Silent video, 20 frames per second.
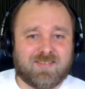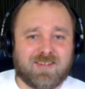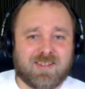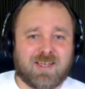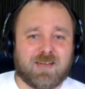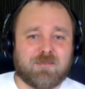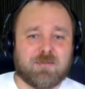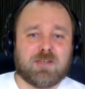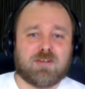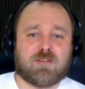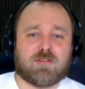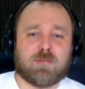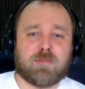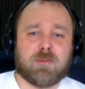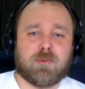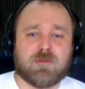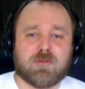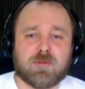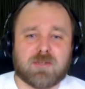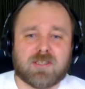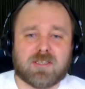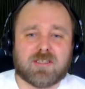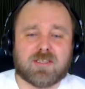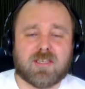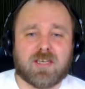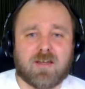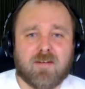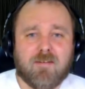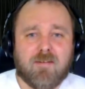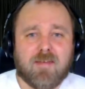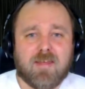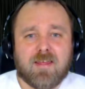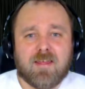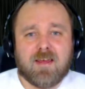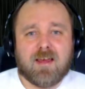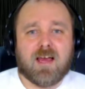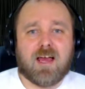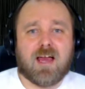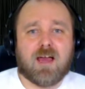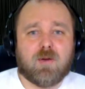I mean, suppose what the...
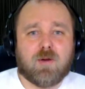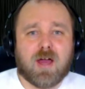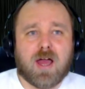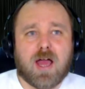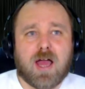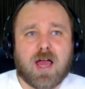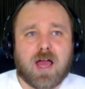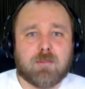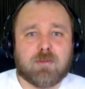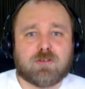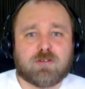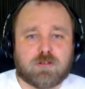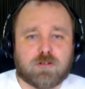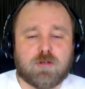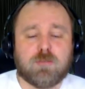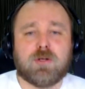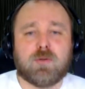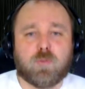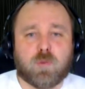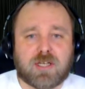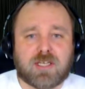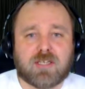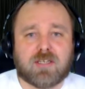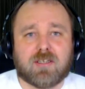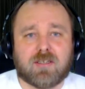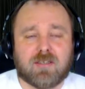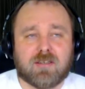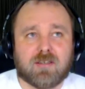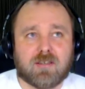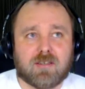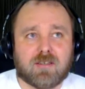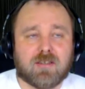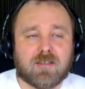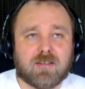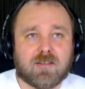I'm assuming we can